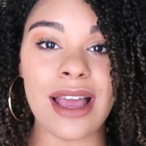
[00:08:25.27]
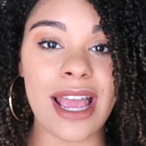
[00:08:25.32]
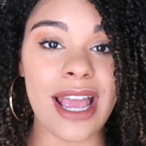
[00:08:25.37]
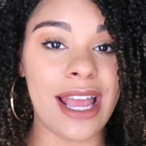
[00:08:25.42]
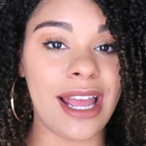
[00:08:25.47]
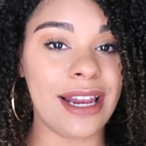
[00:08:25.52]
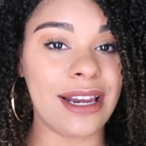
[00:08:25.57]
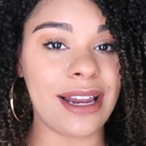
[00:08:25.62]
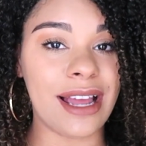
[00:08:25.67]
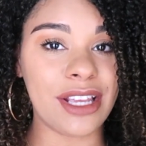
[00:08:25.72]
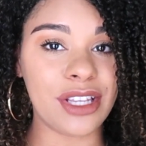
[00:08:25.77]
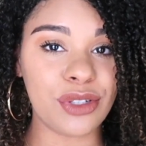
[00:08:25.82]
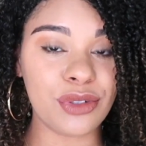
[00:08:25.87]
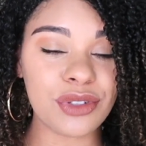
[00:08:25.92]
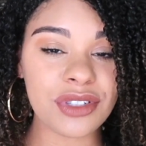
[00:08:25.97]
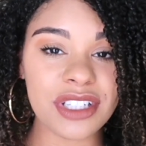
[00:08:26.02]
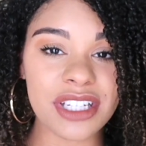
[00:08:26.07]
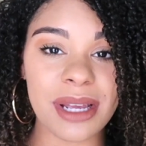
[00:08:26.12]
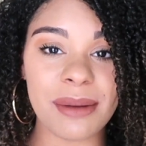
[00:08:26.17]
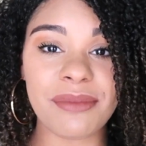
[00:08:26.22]
And I
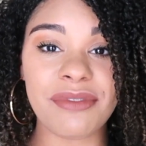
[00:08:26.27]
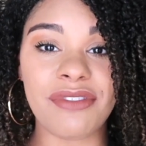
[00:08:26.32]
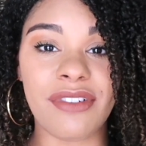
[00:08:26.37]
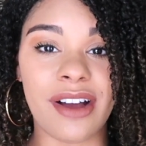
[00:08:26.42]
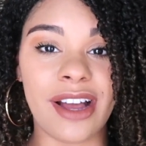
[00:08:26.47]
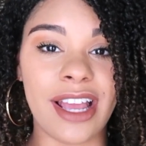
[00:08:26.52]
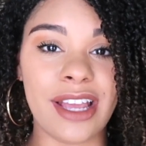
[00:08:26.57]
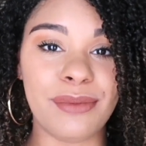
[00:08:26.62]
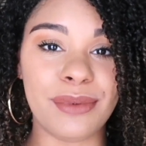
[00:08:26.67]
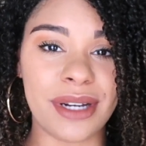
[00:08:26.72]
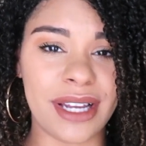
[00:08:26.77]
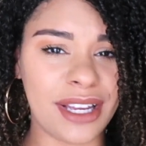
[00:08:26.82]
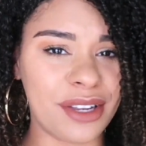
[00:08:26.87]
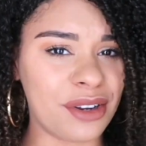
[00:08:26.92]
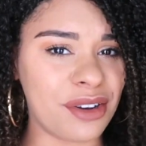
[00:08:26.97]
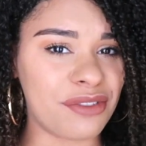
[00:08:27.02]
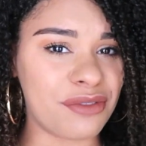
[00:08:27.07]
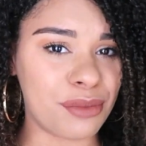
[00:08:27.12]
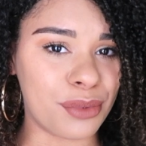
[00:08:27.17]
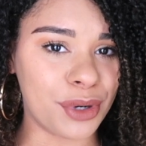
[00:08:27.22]
usually am fine when I get
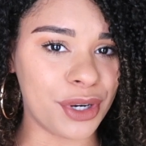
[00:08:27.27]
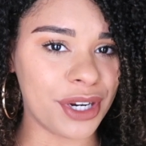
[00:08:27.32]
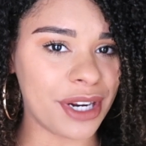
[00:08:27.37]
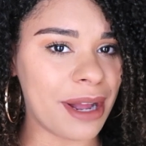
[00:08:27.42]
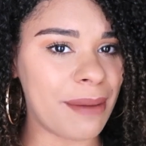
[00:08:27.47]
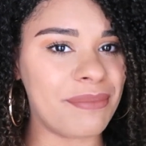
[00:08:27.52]
off work.